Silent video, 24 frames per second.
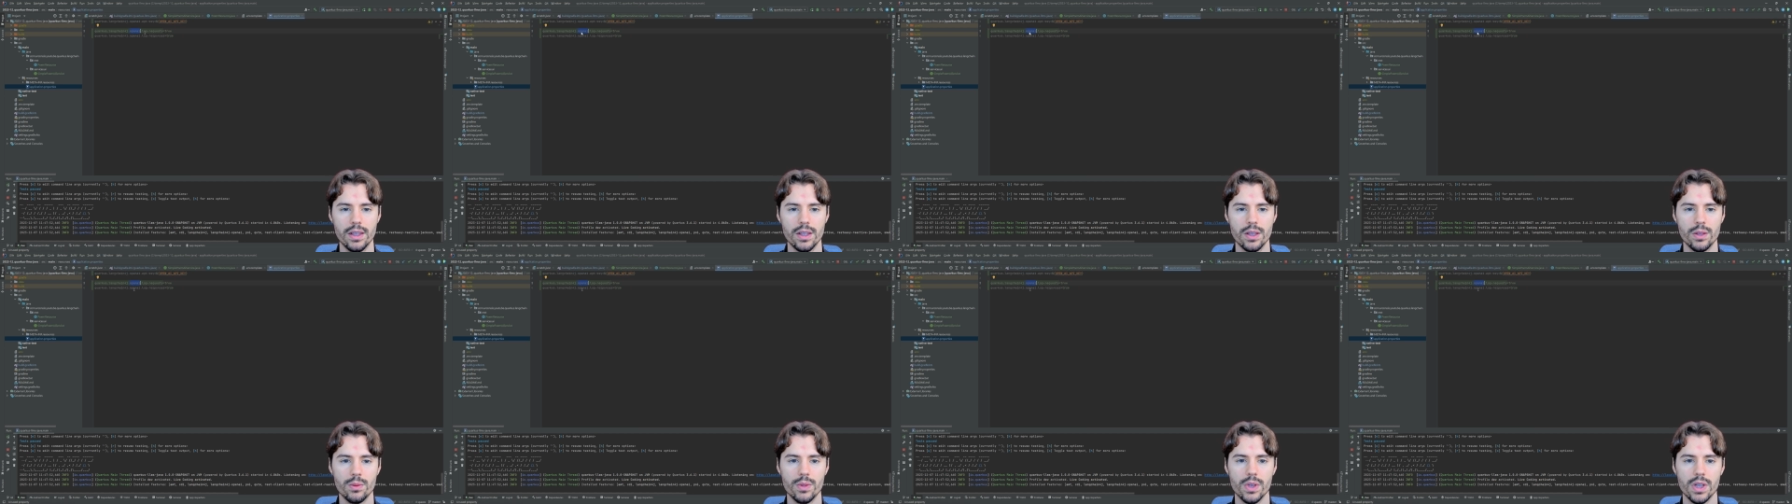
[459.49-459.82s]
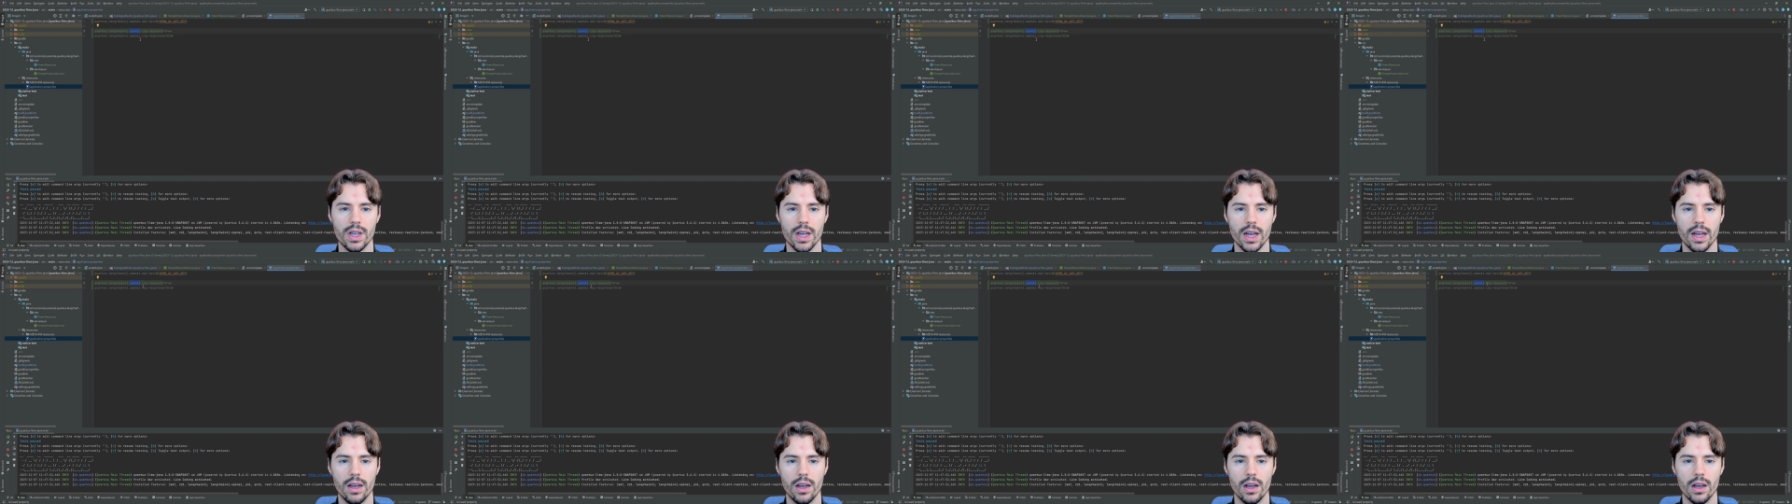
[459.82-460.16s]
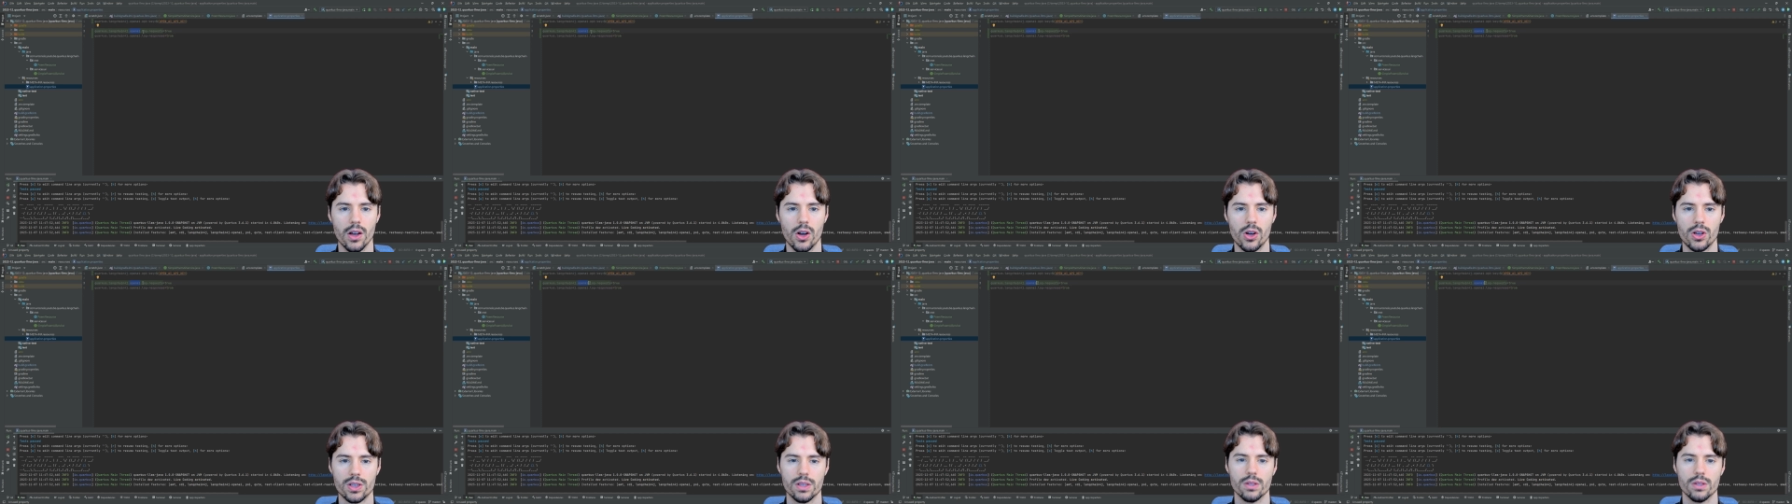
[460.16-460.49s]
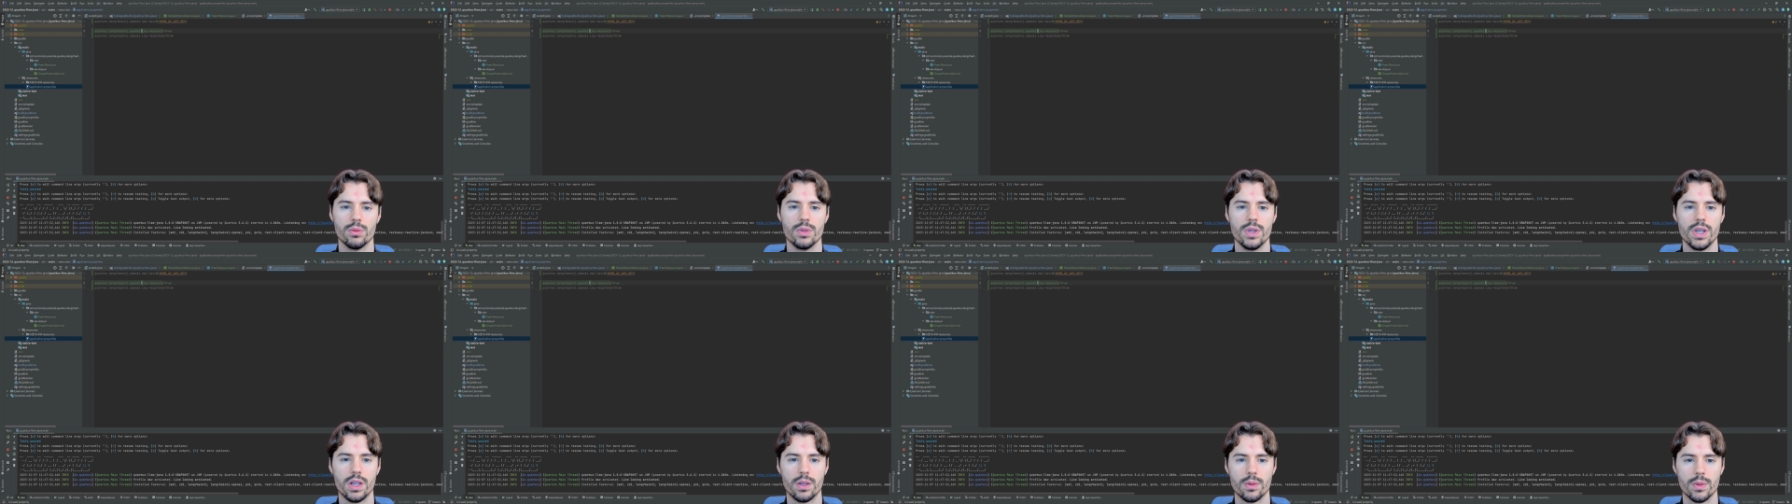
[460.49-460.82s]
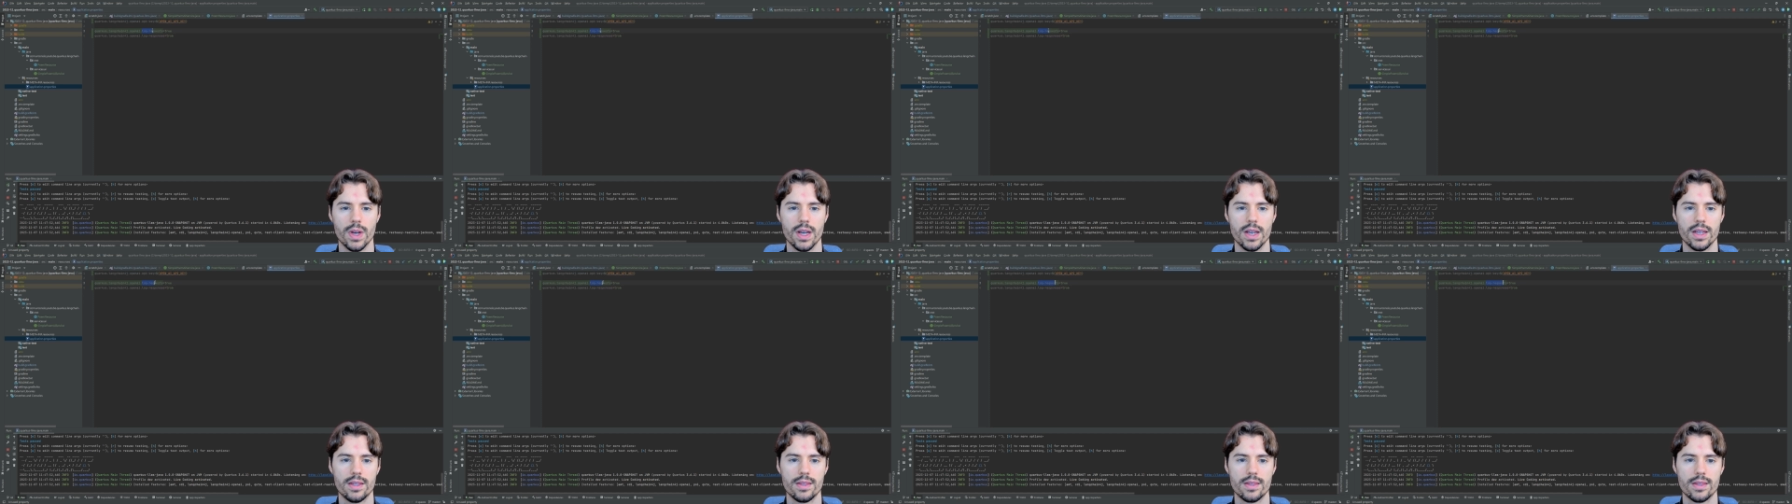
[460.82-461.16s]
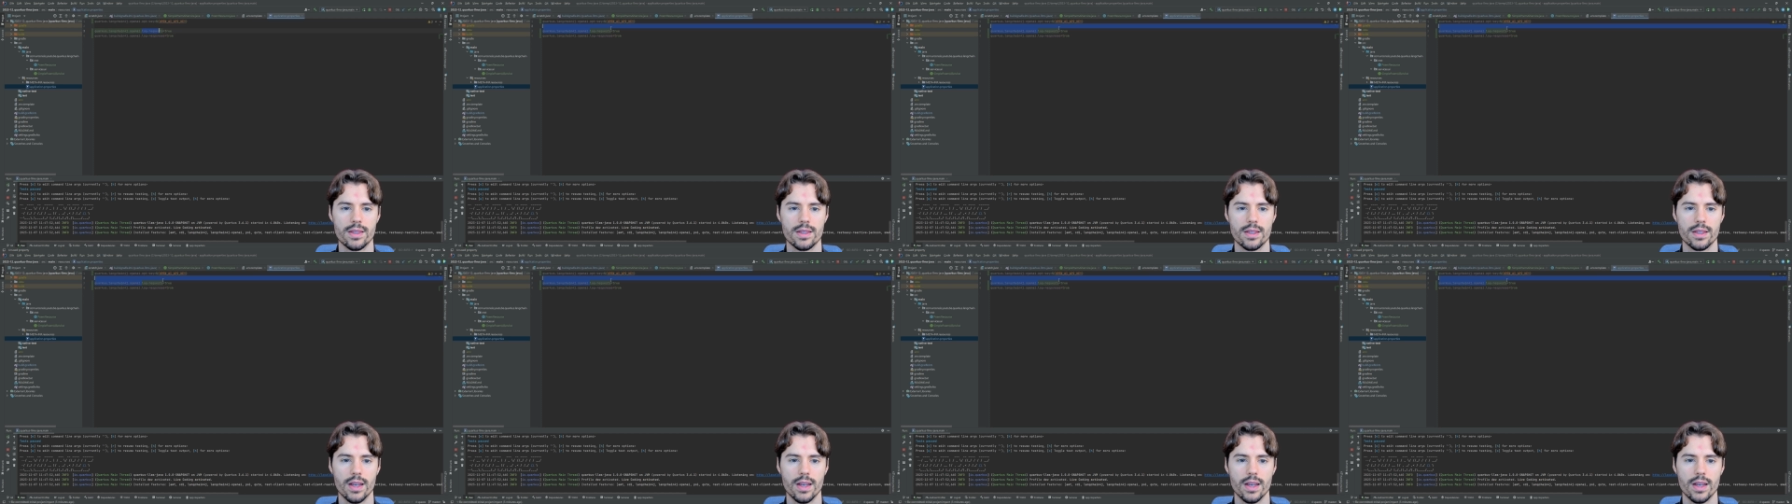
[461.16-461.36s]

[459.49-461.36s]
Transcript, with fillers: we can log the requests